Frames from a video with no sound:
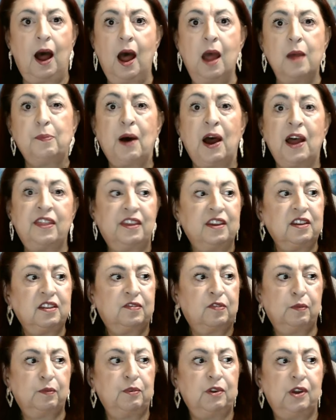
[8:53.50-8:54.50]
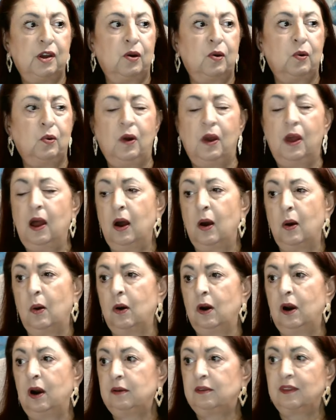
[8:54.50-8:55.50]
I buy this from you,
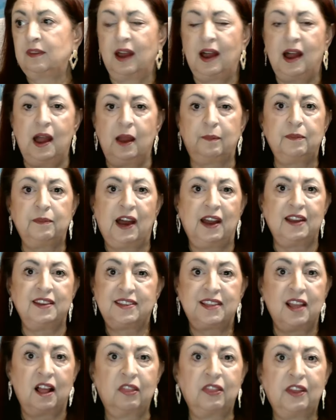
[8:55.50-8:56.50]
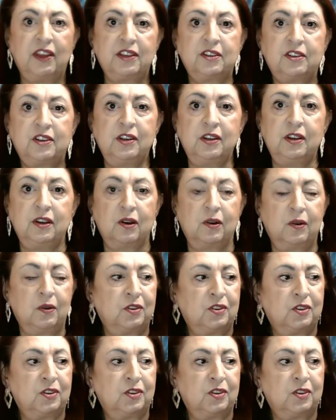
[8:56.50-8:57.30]
or I sell this to you.